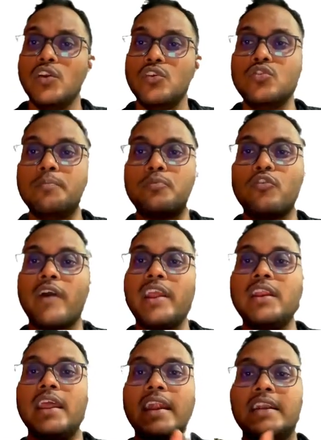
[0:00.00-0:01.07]
to provide
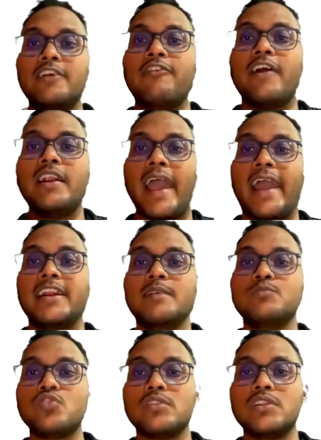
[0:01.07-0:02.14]
different
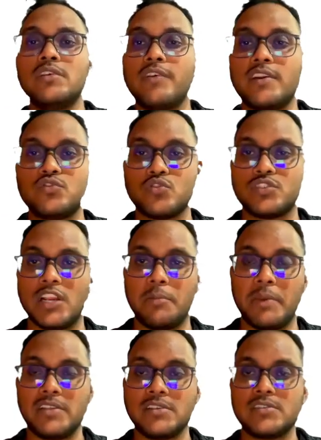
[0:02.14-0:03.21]
items on the different social
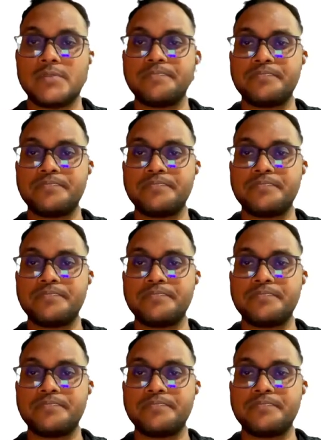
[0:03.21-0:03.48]
pages.